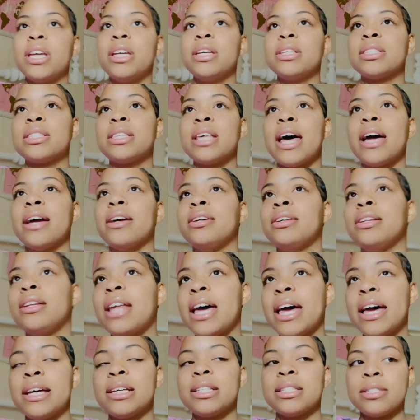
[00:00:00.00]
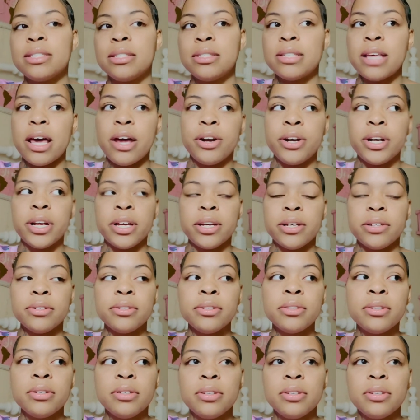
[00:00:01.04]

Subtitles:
It's like last Saturday.